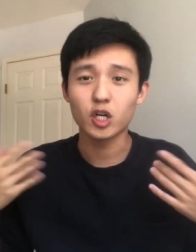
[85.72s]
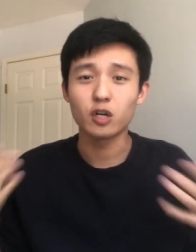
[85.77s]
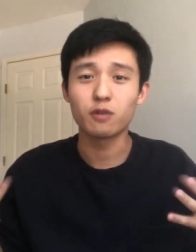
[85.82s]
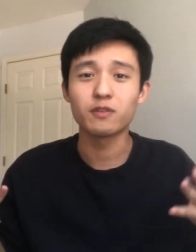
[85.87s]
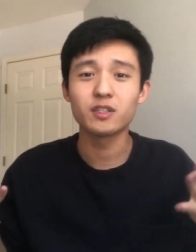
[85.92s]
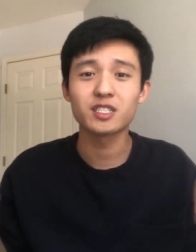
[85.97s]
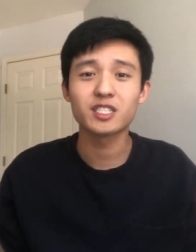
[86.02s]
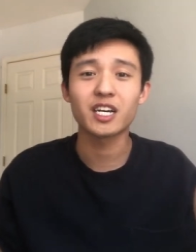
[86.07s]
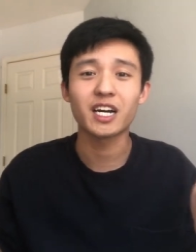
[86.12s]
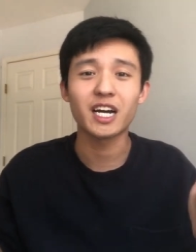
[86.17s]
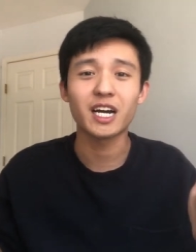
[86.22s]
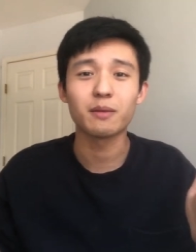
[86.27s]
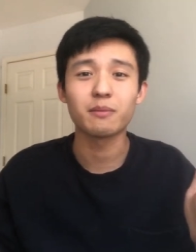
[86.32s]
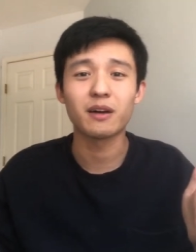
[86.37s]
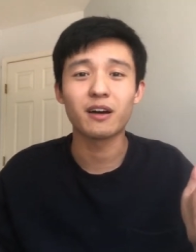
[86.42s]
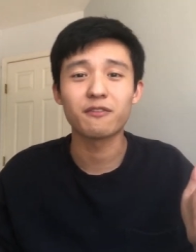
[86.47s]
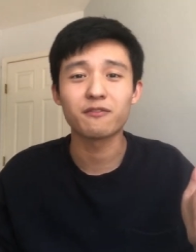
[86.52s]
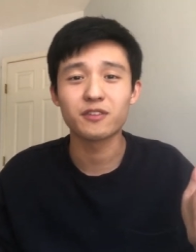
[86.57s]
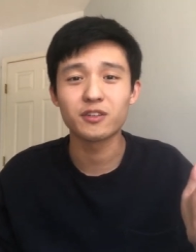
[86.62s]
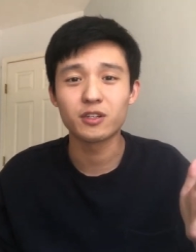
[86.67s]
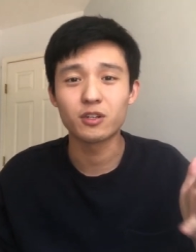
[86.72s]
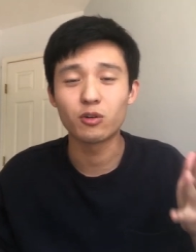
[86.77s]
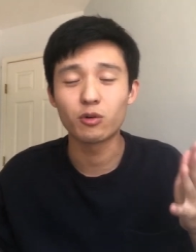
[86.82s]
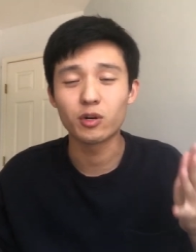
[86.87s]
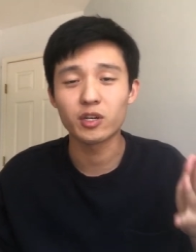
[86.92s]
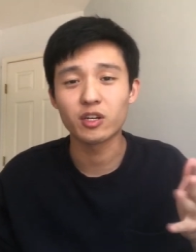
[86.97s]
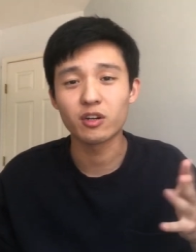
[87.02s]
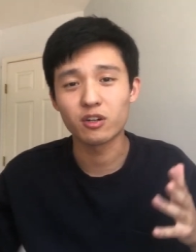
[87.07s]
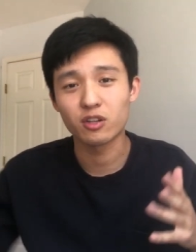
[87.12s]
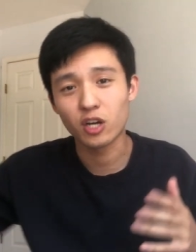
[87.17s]
Over time, after you're
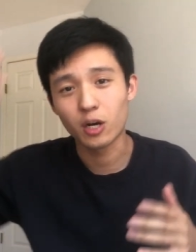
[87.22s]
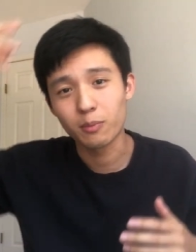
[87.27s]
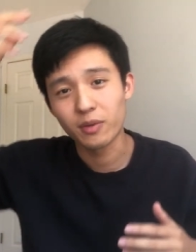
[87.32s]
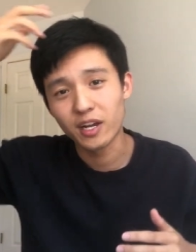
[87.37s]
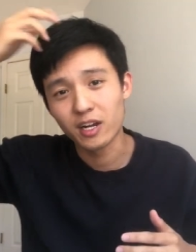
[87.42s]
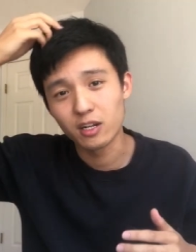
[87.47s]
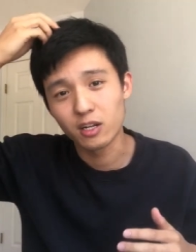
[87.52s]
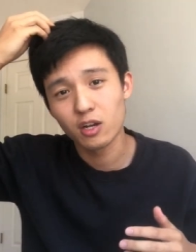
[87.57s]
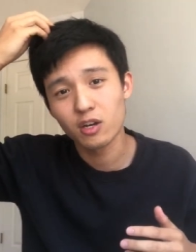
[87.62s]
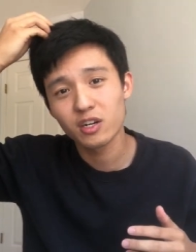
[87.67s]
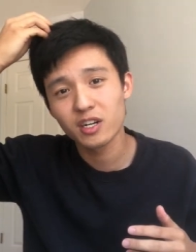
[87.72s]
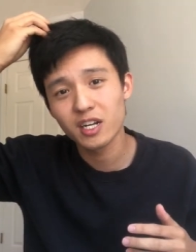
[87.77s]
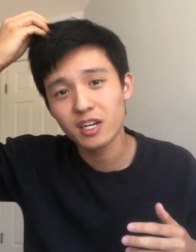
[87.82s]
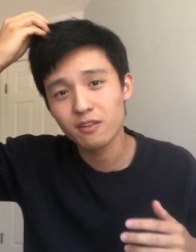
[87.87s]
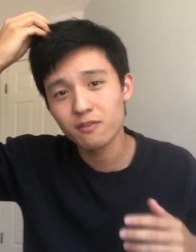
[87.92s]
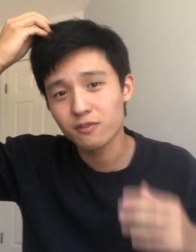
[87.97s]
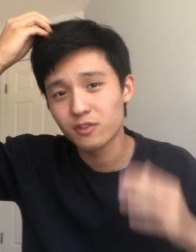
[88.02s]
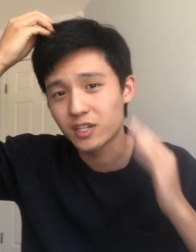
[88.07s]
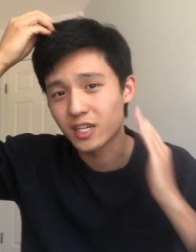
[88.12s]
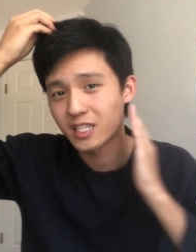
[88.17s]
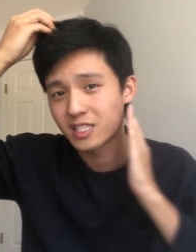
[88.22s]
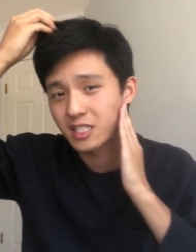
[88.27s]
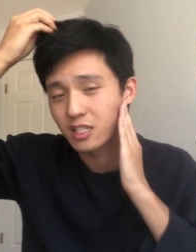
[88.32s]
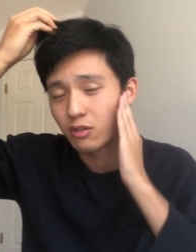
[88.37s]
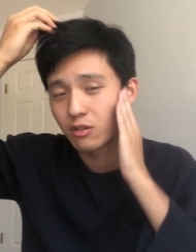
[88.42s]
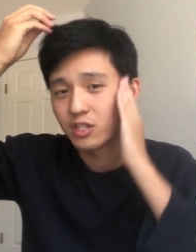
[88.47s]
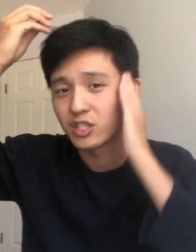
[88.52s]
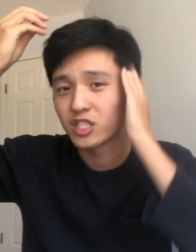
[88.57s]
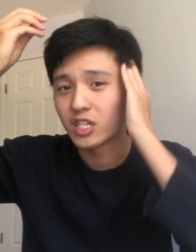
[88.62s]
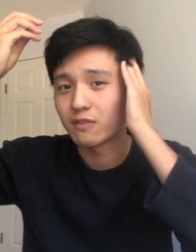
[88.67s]
growing your top hair long enough, you can
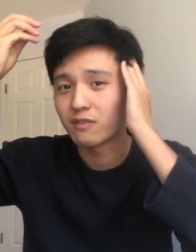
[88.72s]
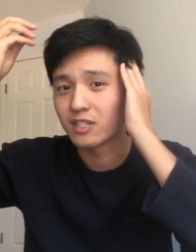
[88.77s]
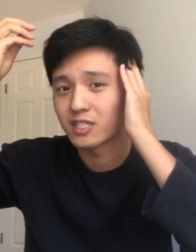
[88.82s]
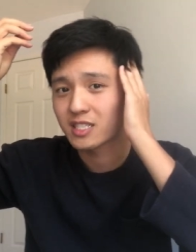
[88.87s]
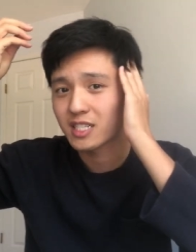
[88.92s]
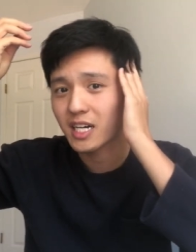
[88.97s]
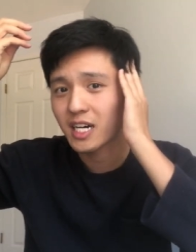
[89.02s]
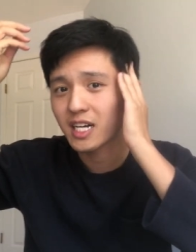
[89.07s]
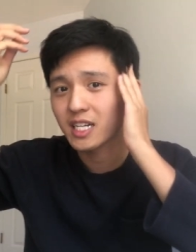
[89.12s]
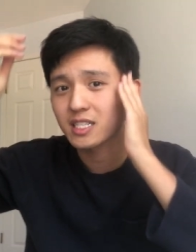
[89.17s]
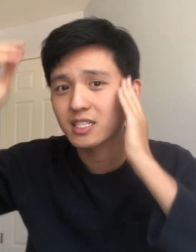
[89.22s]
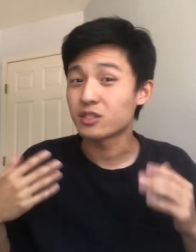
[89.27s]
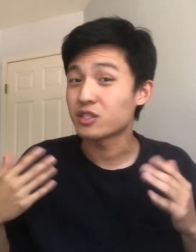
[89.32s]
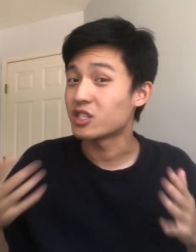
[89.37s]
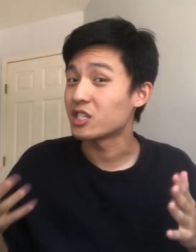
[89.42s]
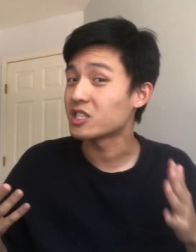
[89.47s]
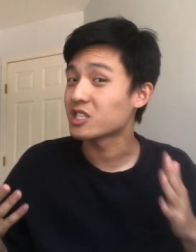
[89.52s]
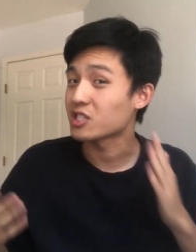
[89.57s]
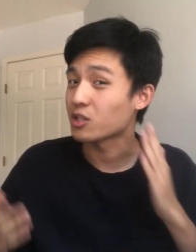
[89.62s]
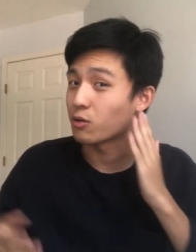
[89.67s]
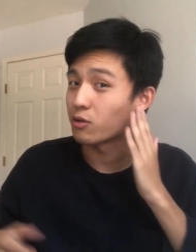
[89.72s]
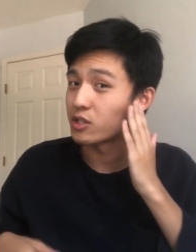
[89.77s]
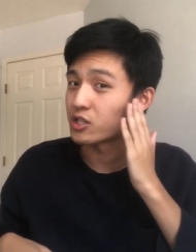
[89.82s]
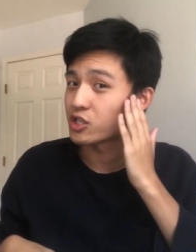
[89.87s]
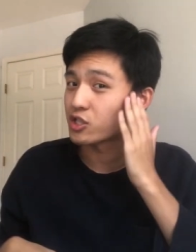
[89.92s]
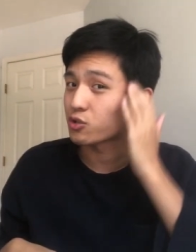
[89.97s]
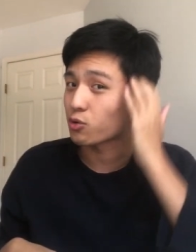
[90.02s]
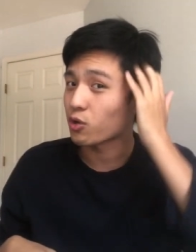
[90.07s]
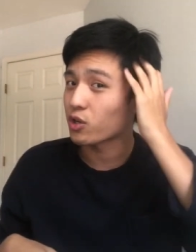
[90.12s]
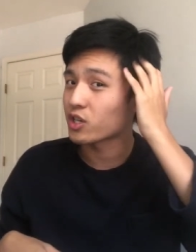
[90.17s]
slowly shave the sides just so it's
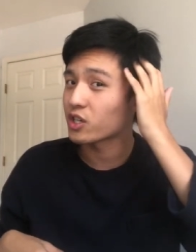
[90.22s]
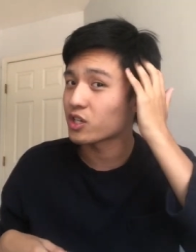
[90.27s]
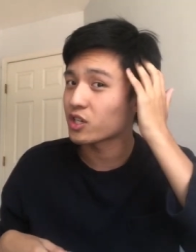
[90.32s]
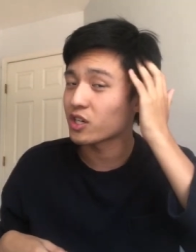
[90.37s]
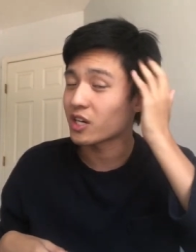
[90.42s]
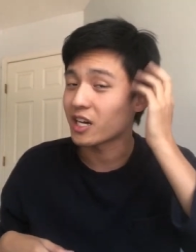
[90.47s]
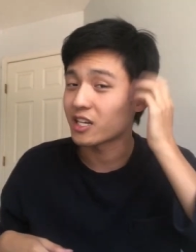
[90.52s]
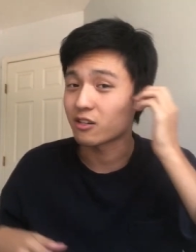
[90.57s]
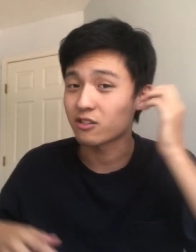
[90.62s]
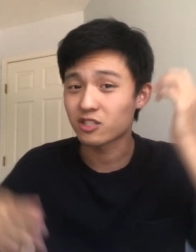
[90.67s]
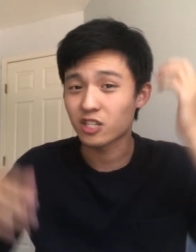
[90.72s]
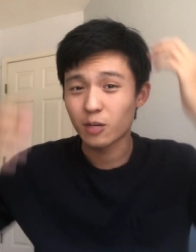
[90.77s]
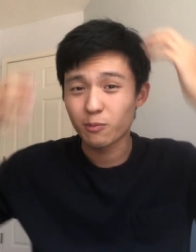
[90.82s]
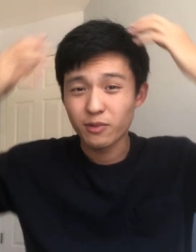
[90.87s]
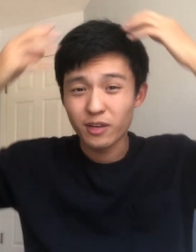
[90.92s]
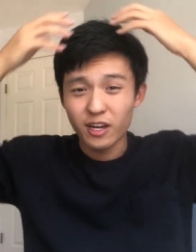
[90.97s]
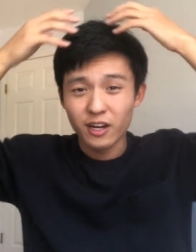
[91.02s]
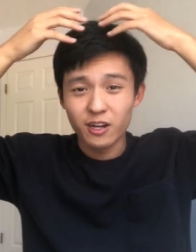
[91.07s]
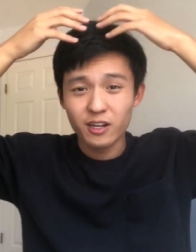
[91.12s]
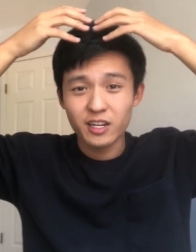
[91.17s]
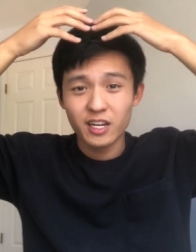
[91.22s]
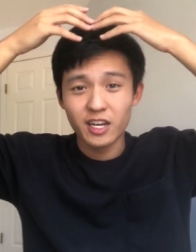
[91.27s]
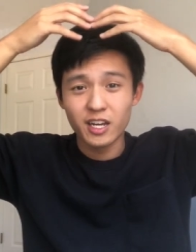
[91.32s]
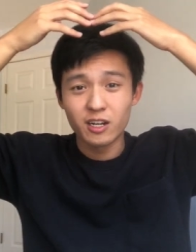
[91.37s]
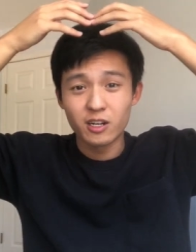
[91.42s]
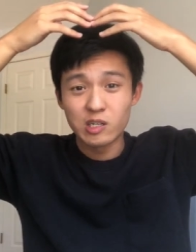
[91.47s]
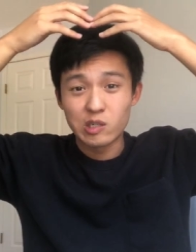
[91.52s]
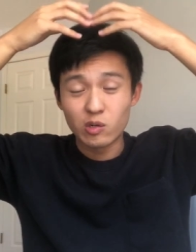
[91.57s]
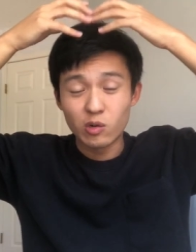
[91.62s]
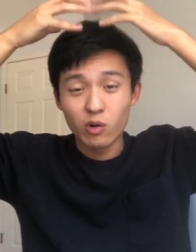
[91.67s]
shorter and your top hair
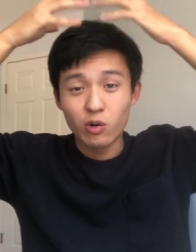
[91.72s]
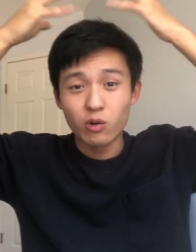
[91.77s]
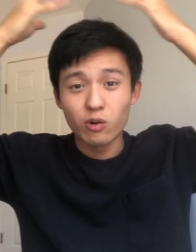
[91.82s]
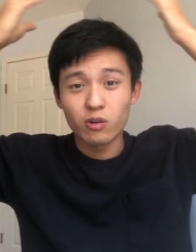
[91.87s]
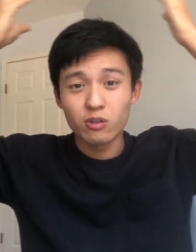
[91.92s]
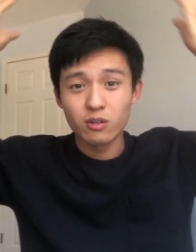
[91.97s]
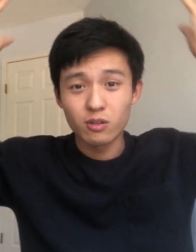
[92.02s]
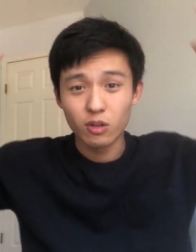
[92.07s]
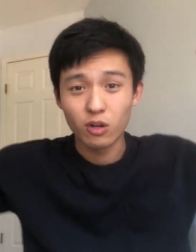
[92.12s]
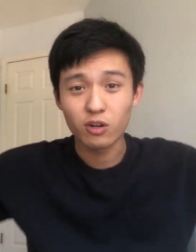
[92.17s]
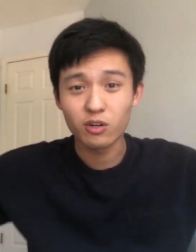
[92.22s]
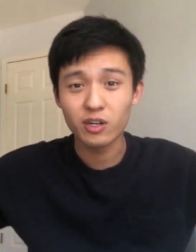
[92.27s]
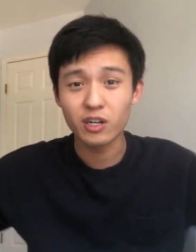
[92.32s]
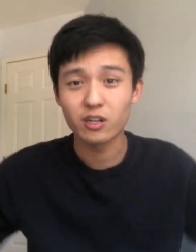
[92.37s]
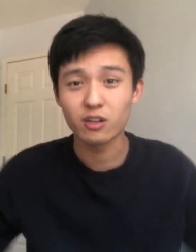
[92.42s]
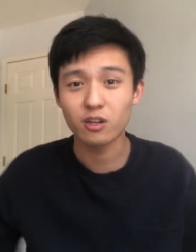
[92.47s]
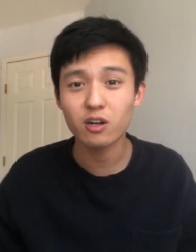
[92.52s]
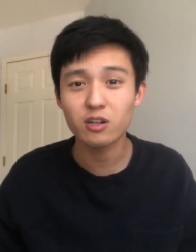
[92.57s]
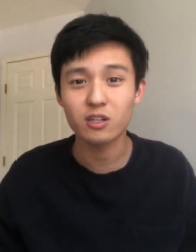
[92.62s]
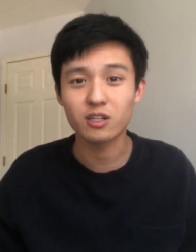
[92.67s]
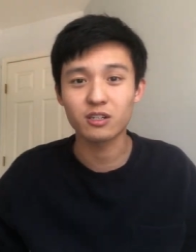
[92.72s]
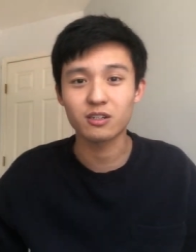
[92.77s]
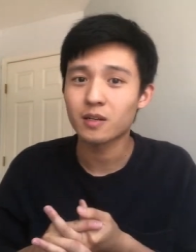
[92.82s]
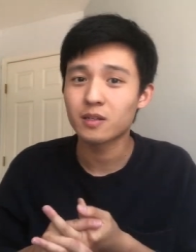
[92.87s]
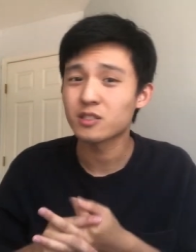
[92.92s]
can grow longer and longer.